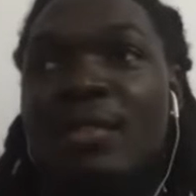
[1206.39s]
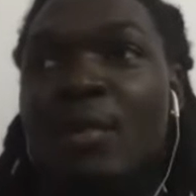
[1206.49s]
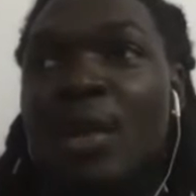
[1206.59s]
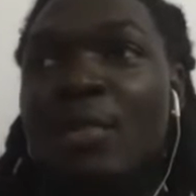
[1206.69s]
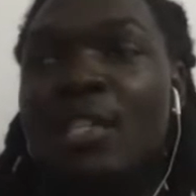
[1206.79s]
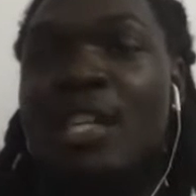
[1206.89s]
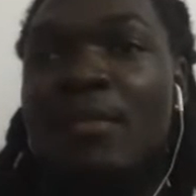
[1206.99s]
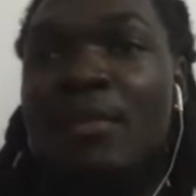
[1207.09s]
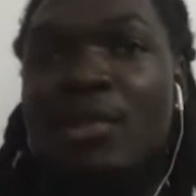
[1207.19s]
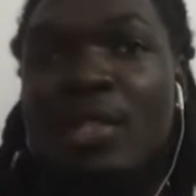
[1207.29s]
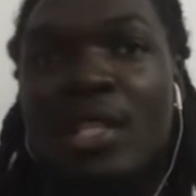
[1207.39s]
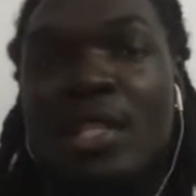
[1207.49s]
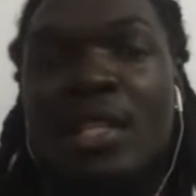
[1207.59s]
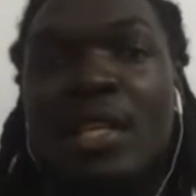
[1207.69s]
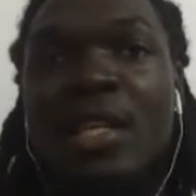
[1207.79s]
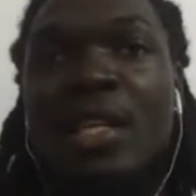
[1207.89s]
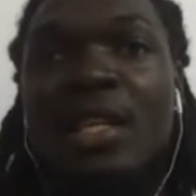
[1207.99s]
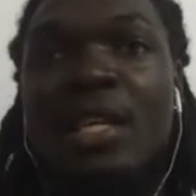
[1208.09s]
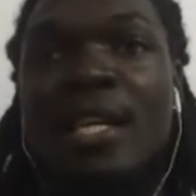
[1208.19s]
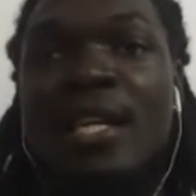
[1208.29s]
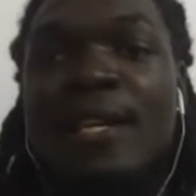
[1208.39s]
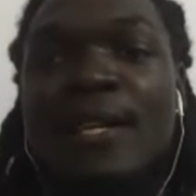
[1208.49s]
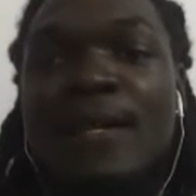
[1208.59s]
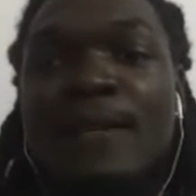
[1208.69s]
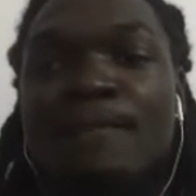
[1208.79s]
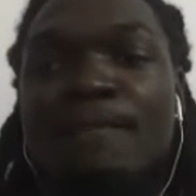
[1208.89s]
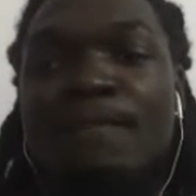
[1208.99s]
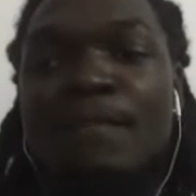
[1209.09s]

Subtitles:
when we think about it, um,